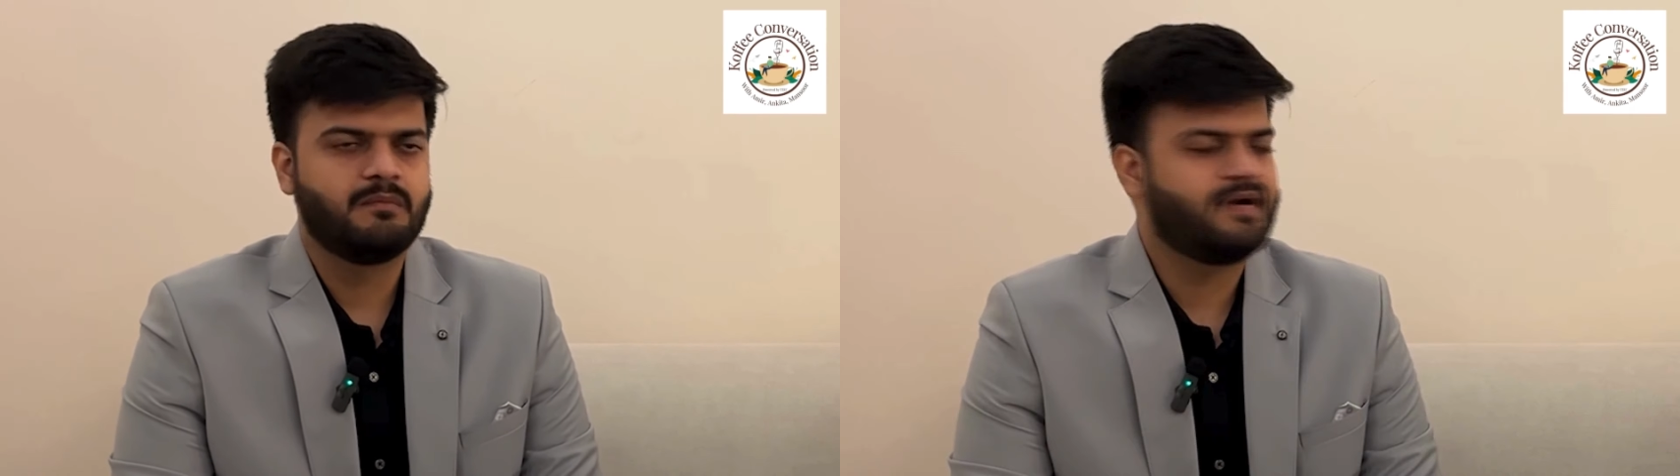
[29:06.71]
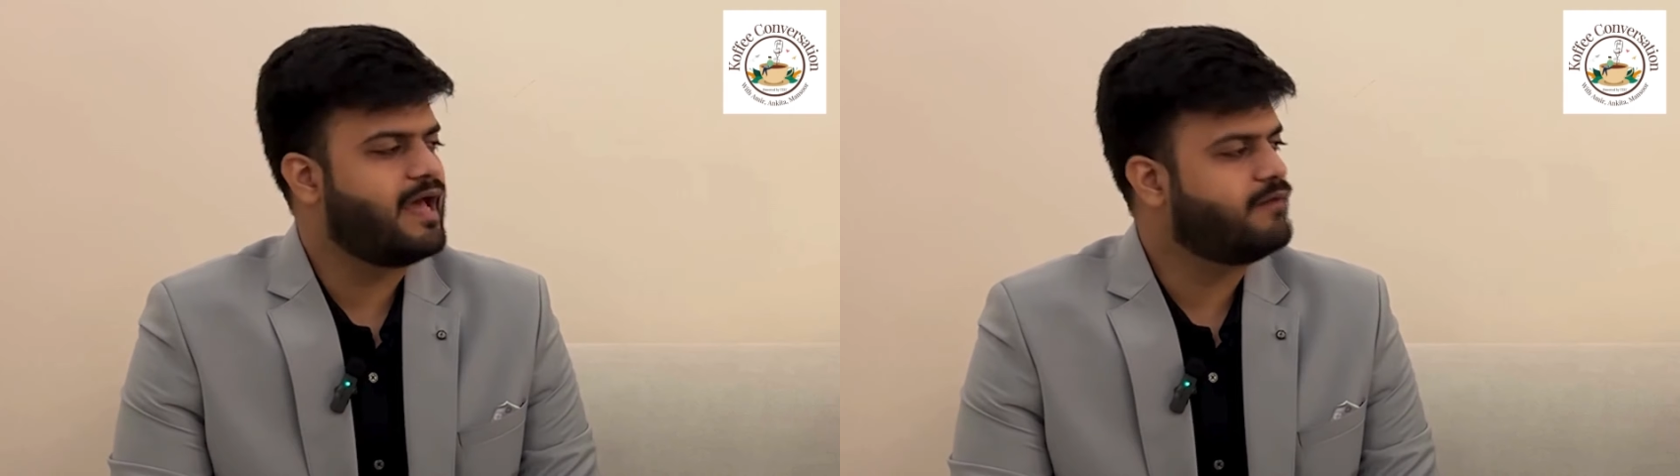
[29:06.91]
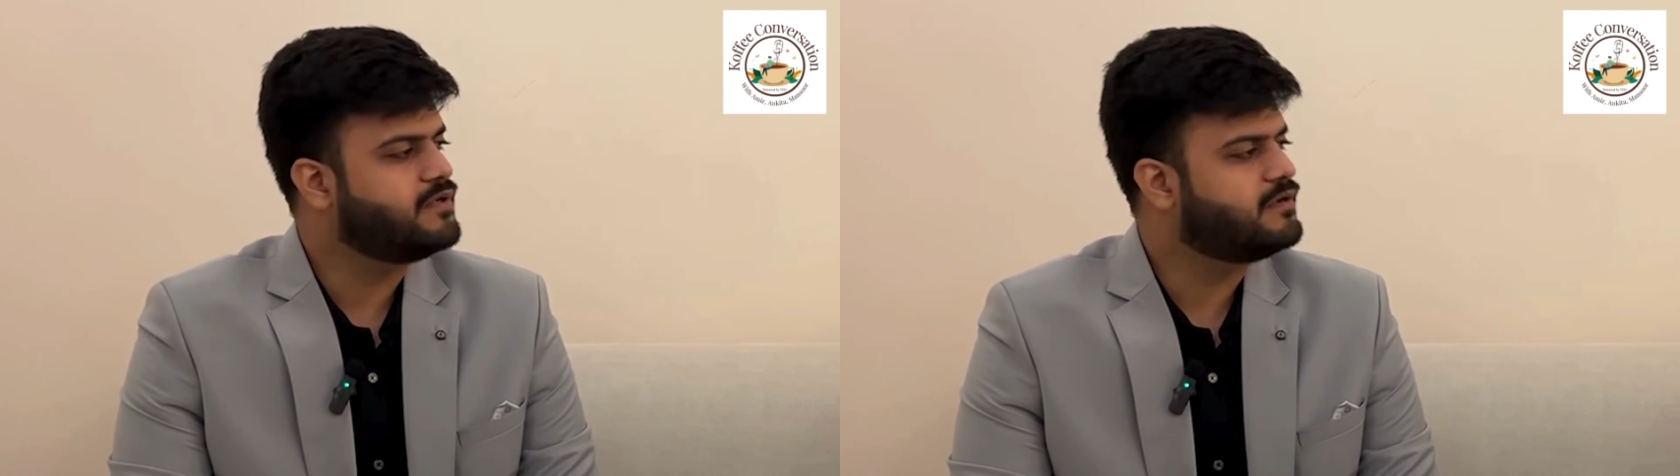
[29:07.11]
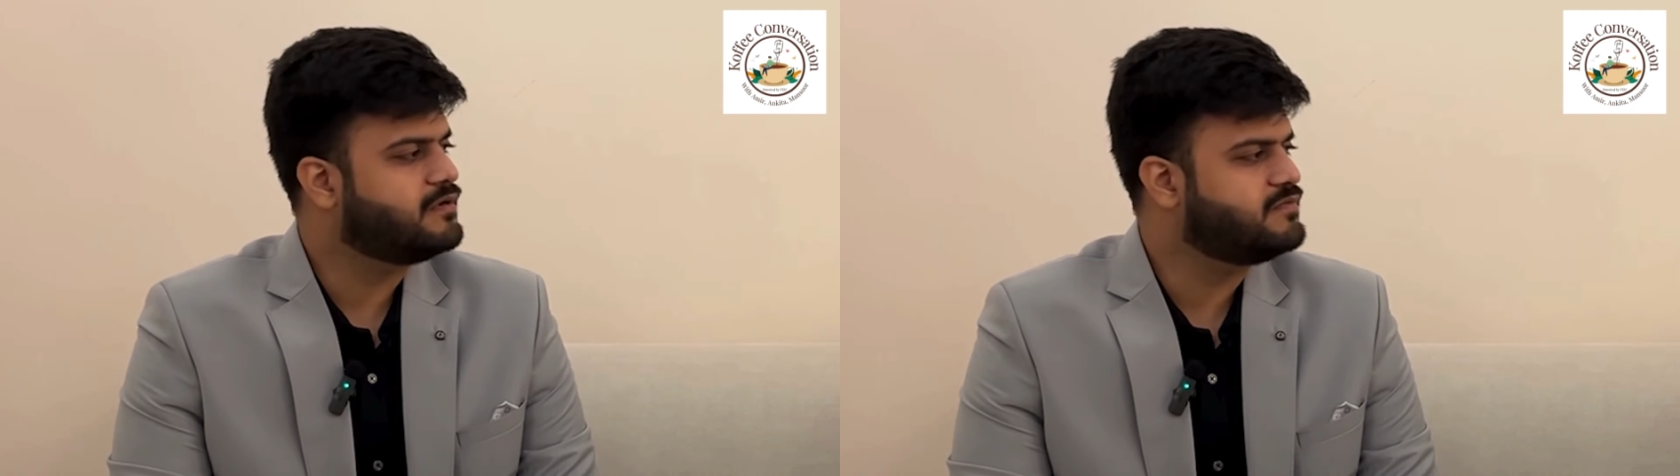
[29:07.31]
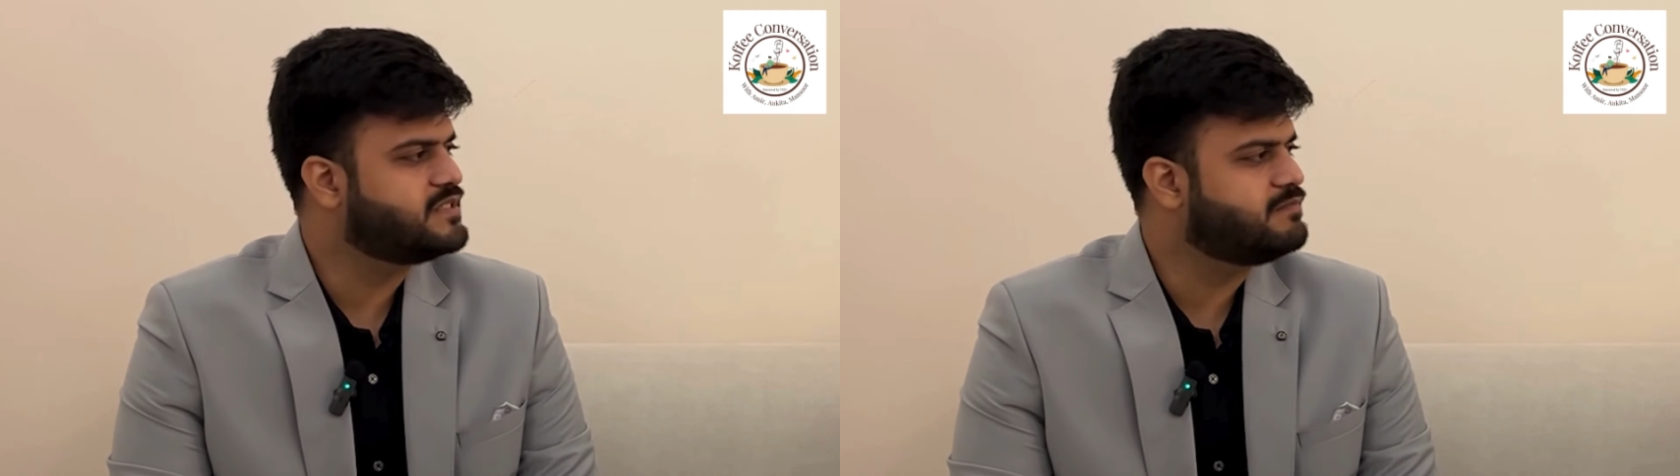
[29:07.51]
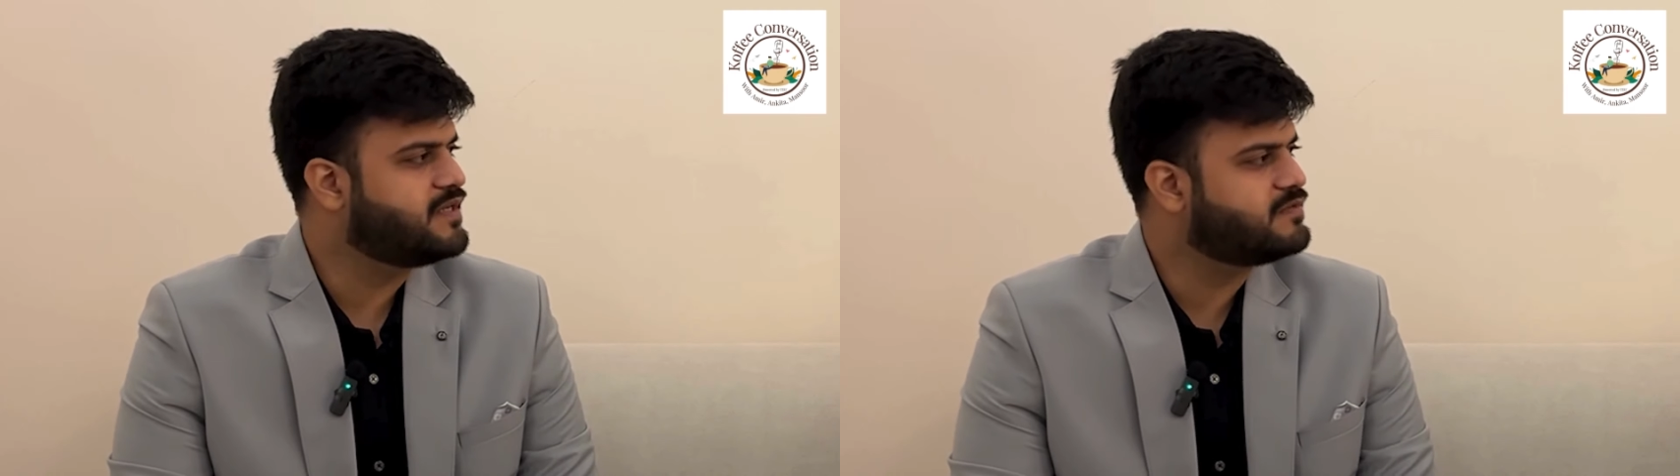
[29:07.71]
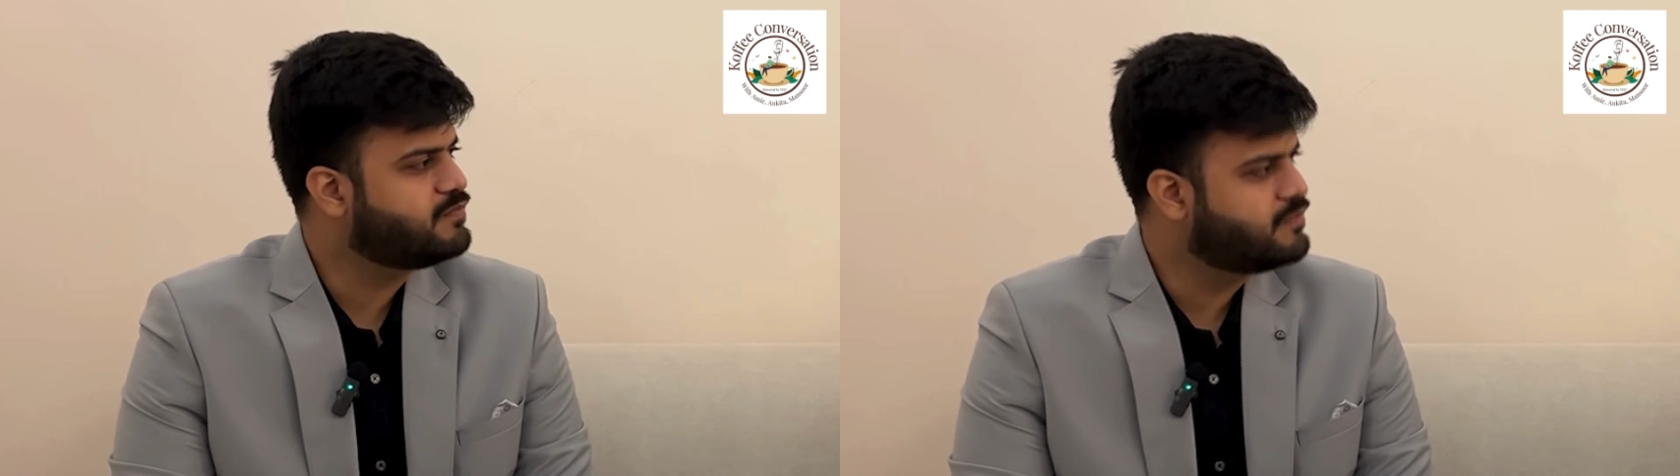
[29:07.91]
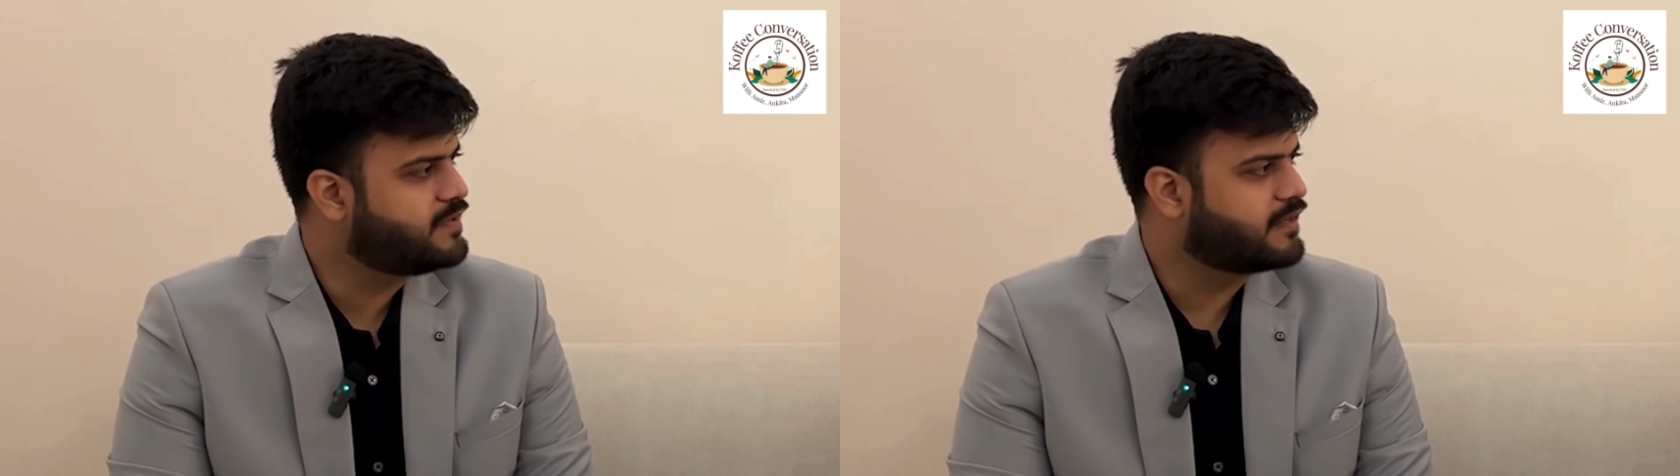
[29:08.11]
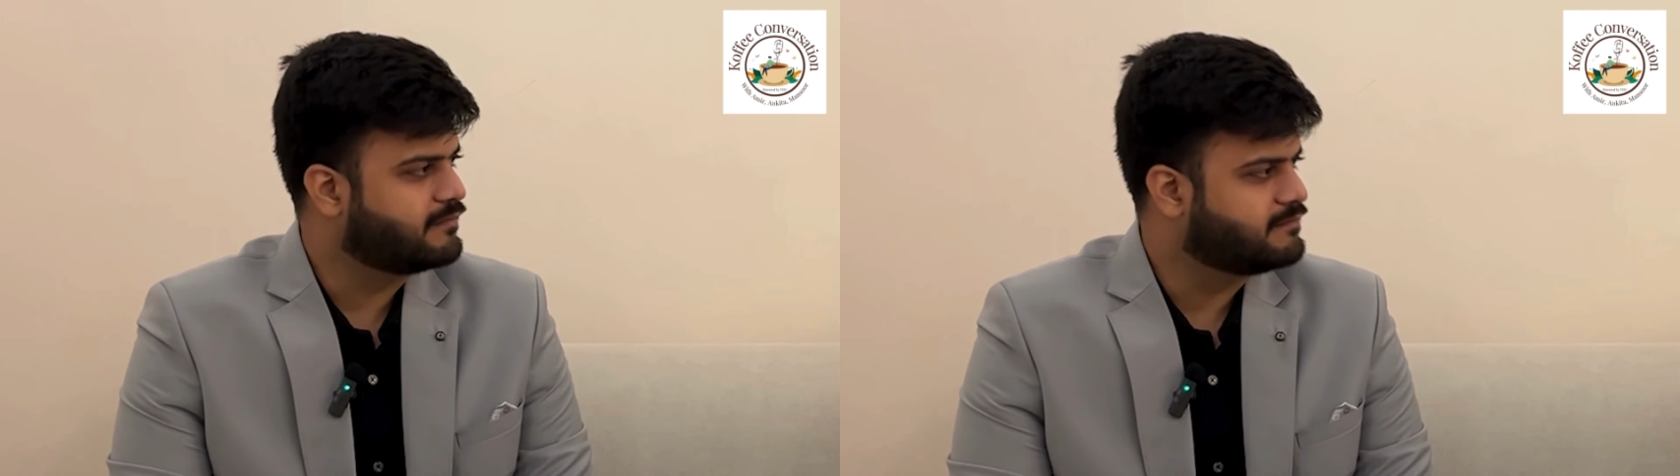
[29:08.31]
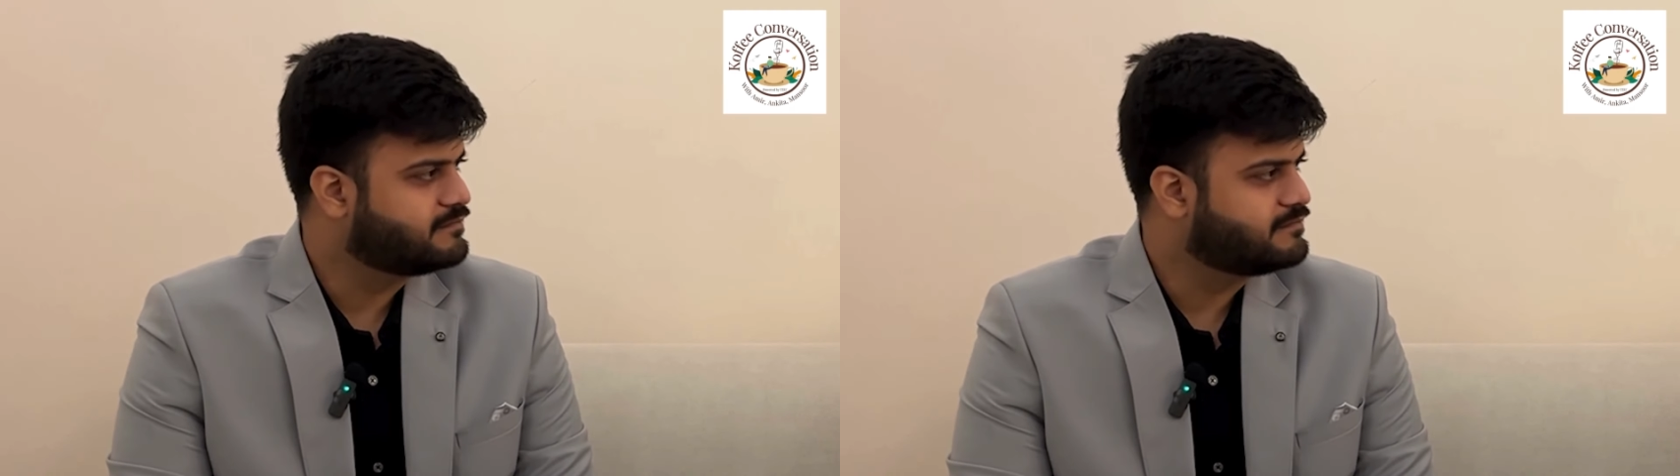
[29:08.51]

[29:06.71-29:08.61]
But have you heard of GPS spoofing?